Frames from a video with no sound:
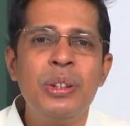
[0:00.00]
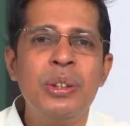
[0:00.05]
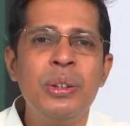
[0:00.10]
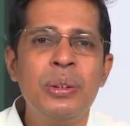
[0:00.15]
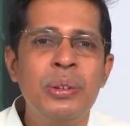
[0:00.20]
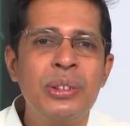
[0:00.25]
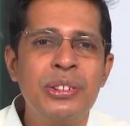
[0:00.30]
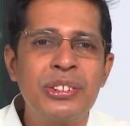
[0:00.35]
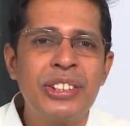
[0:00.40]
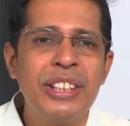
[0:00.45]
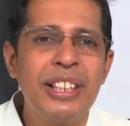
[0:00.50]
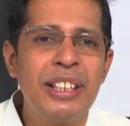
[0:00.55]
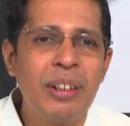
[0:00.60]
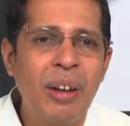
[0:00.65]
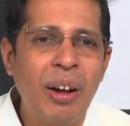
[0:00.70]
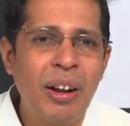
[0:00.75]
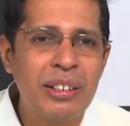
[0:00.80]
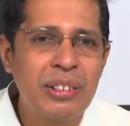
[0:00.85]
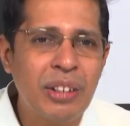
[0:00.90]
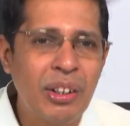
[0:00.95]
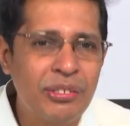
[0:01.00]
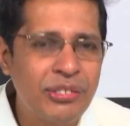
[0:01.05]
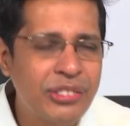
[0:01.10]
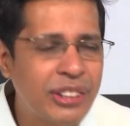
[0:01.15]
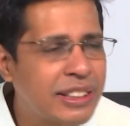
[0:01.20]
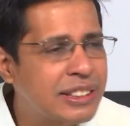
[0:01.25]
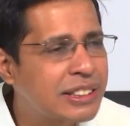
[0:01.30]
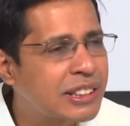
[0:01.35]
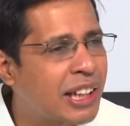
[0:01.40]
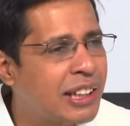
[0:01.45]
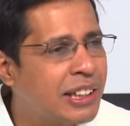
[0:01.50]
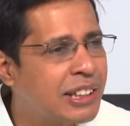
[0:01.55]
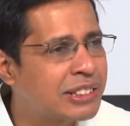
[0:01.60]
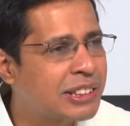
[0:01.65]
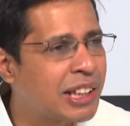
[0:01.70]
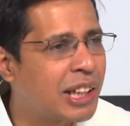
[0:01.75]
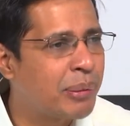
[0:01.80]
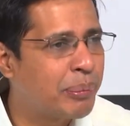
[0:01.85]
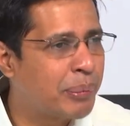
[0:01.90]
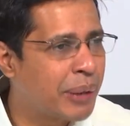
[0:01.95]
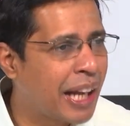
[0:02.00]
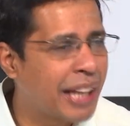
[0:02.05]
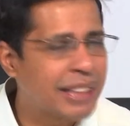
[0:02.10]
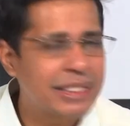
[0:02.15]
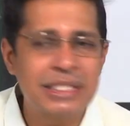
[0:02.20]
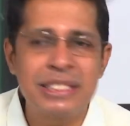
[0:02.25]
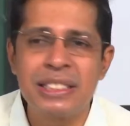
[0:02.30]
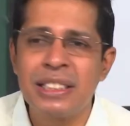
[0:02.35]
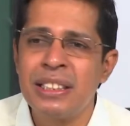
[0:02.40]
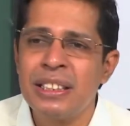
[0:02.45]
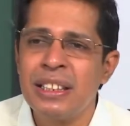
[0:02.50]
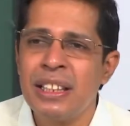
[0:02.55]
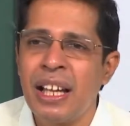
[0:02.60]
you will see lot of such conditional branch